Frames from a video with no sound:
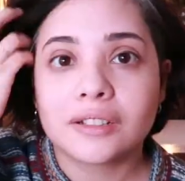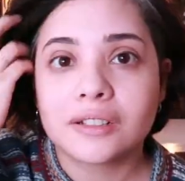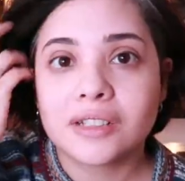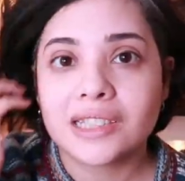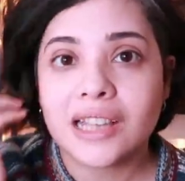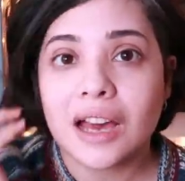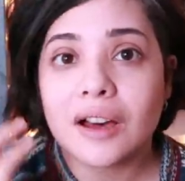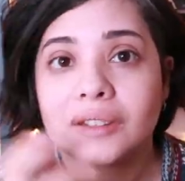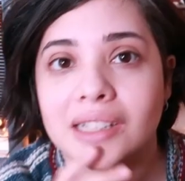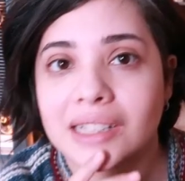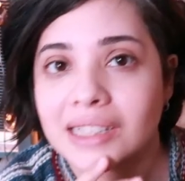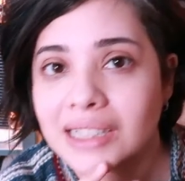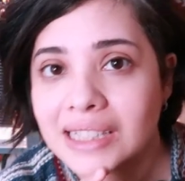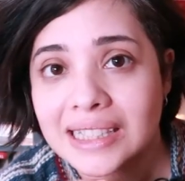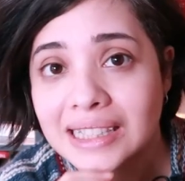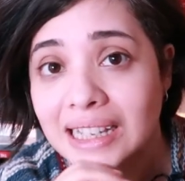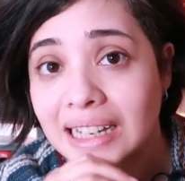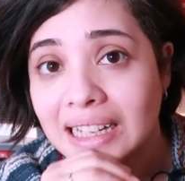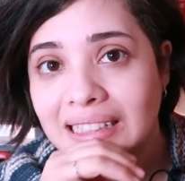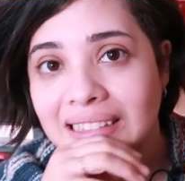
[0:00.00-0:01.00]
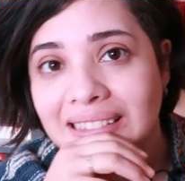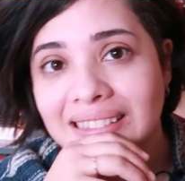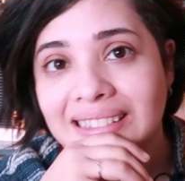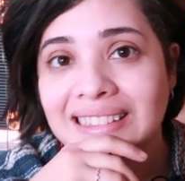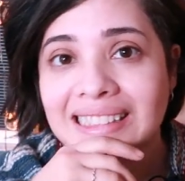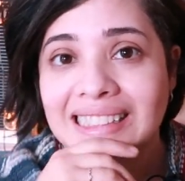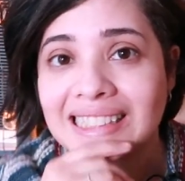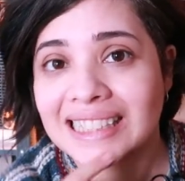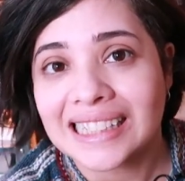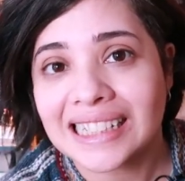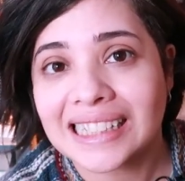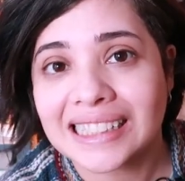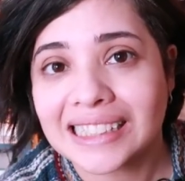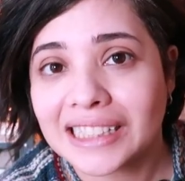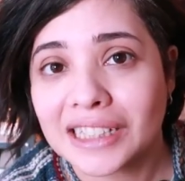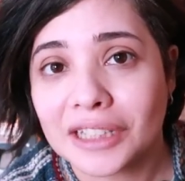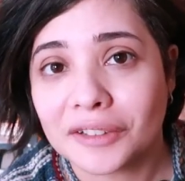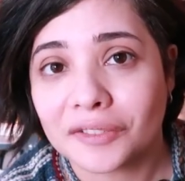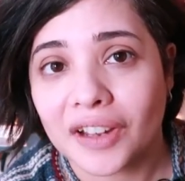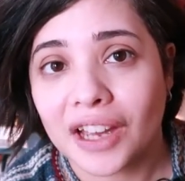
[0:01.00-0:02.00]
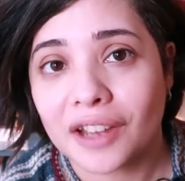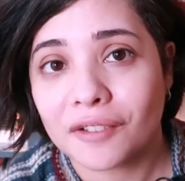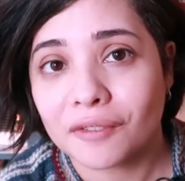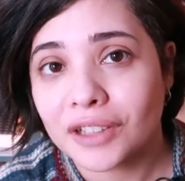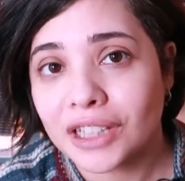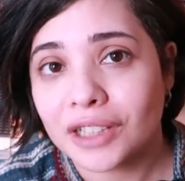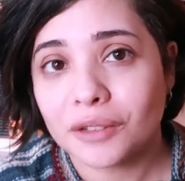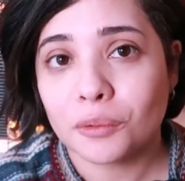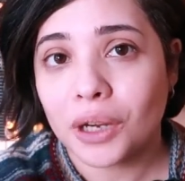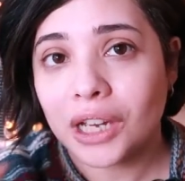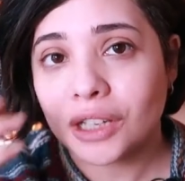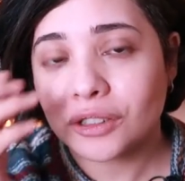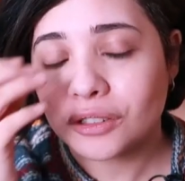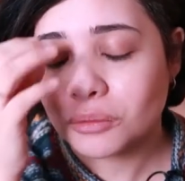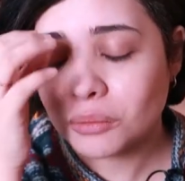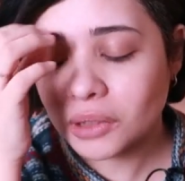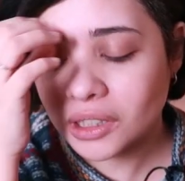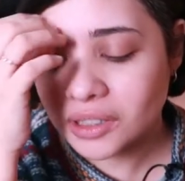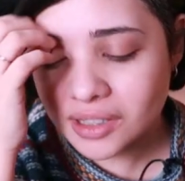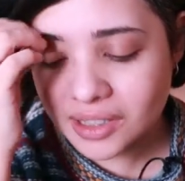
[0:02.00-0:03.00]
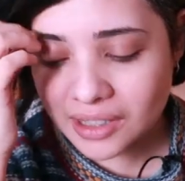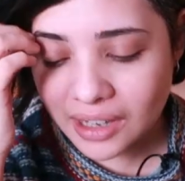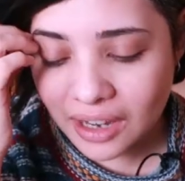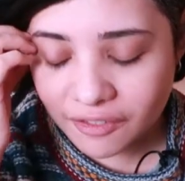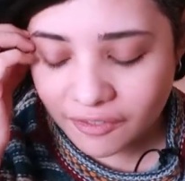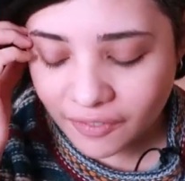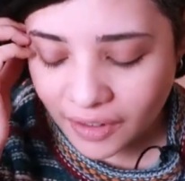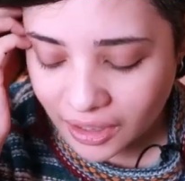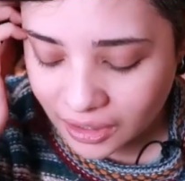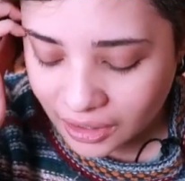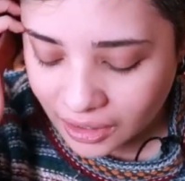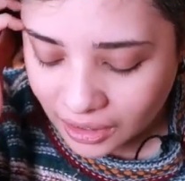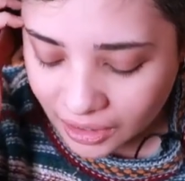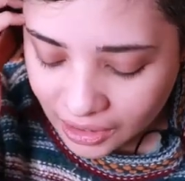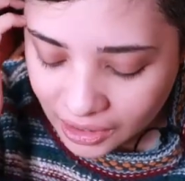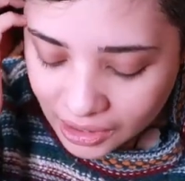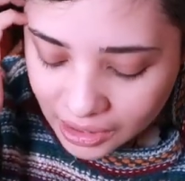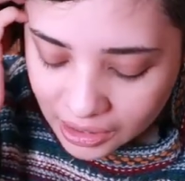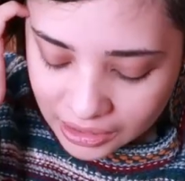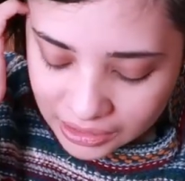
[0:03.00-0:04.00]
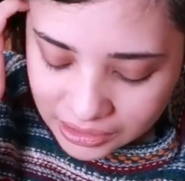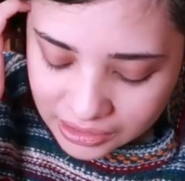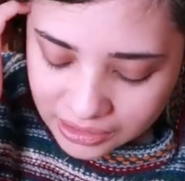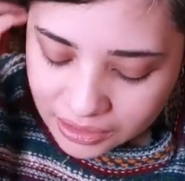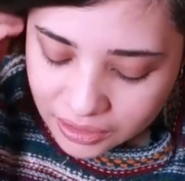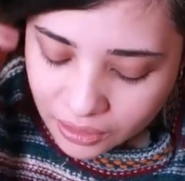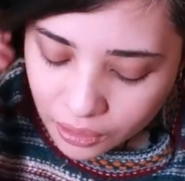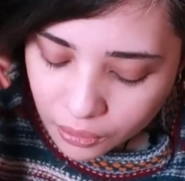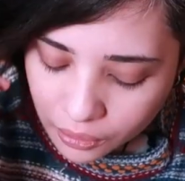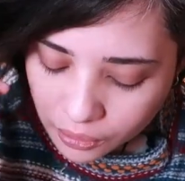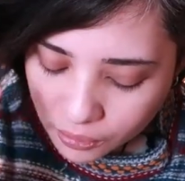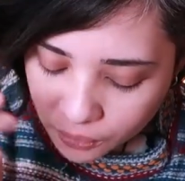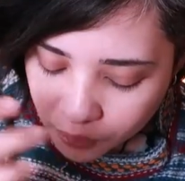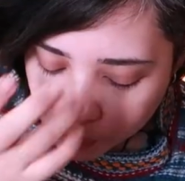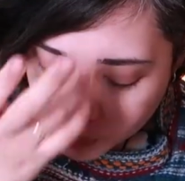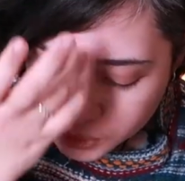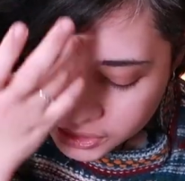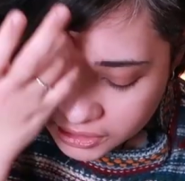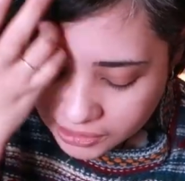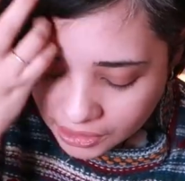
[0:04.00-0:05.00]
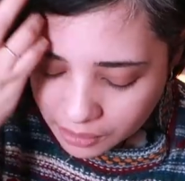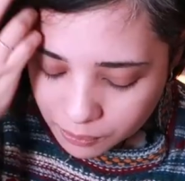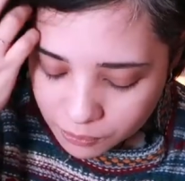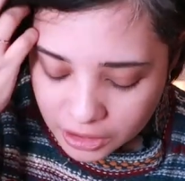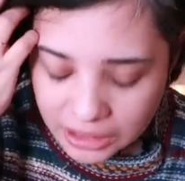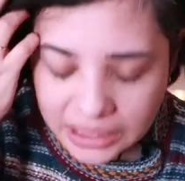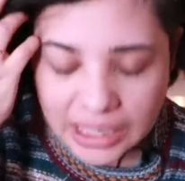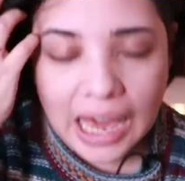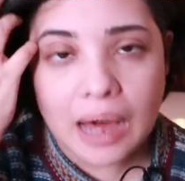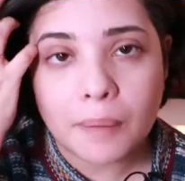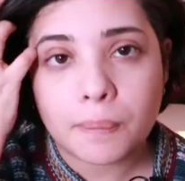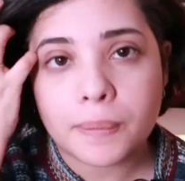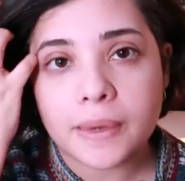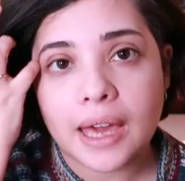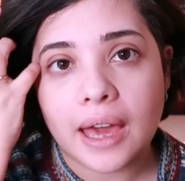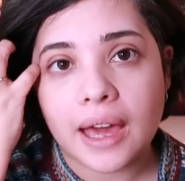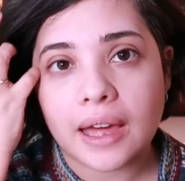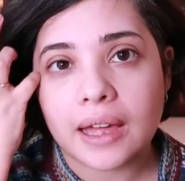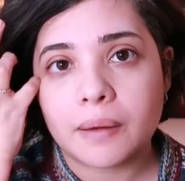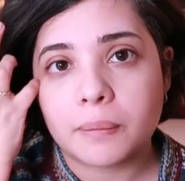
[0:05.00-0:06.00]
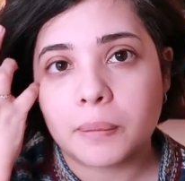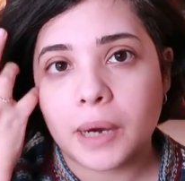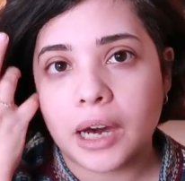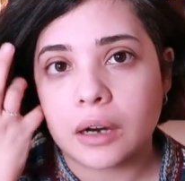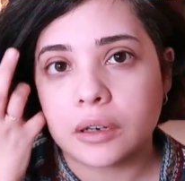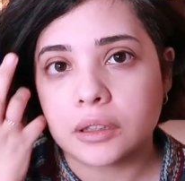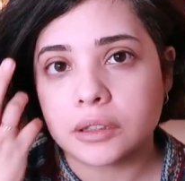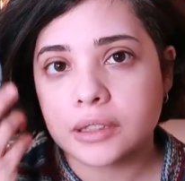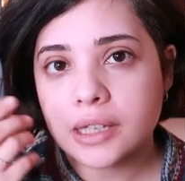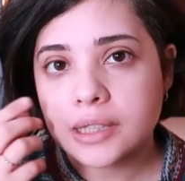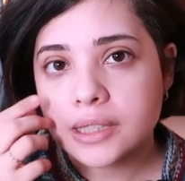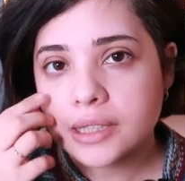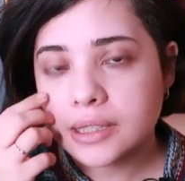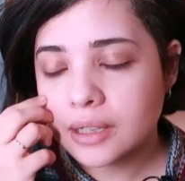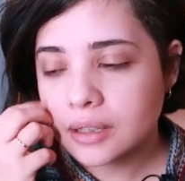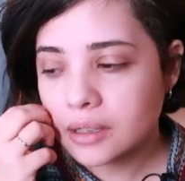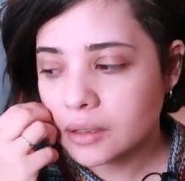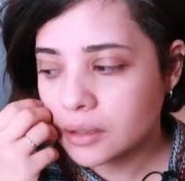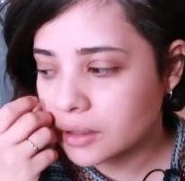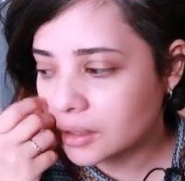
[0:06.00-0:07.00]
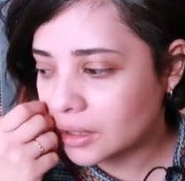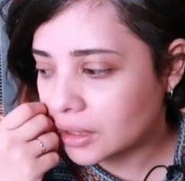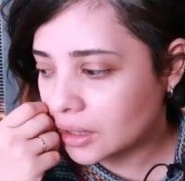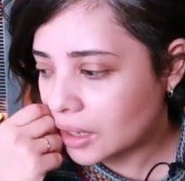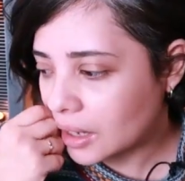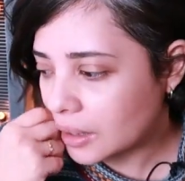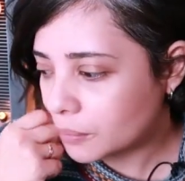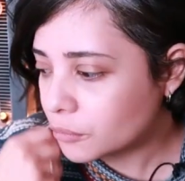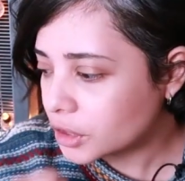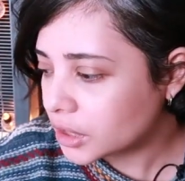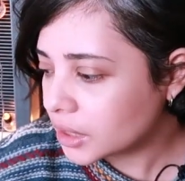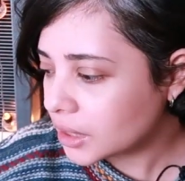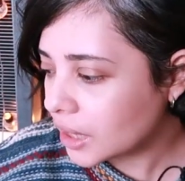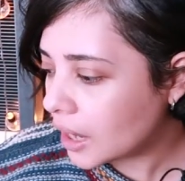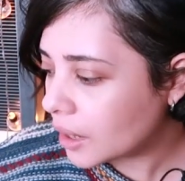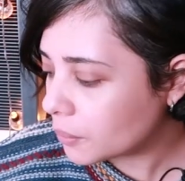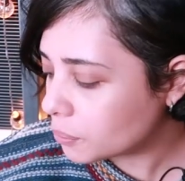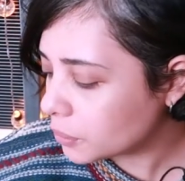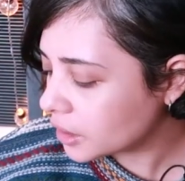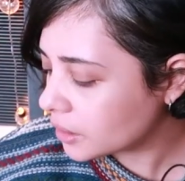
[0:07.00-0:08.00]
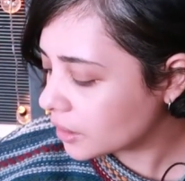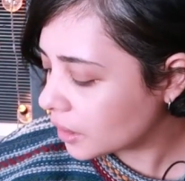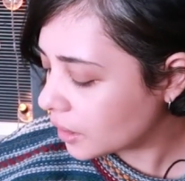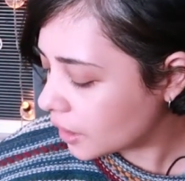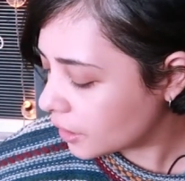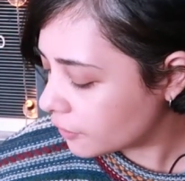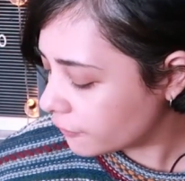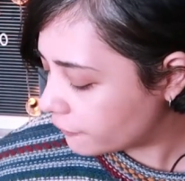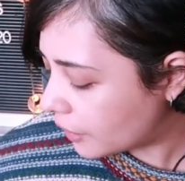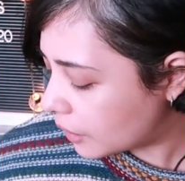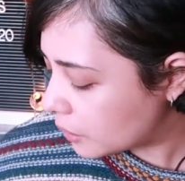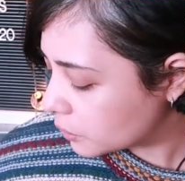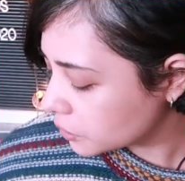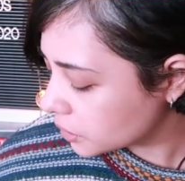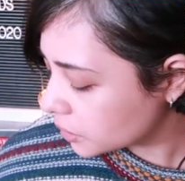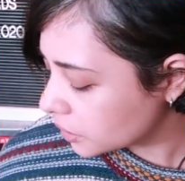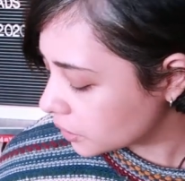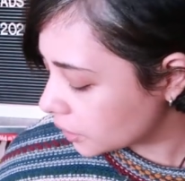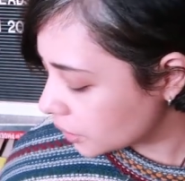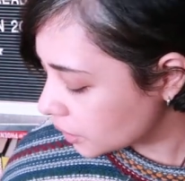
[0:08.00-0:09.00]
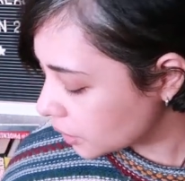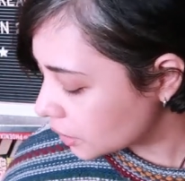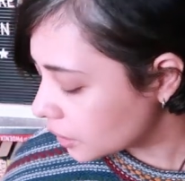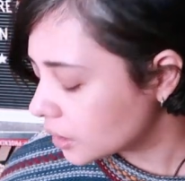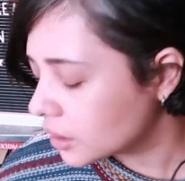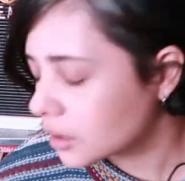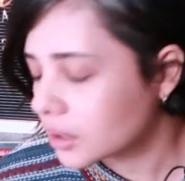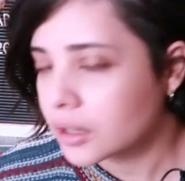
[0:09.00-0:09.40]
turns out that it's not. It's not enough. I read way too much sci-fi, so which I'm really happy about. That's another thing. I'm really happy that I found like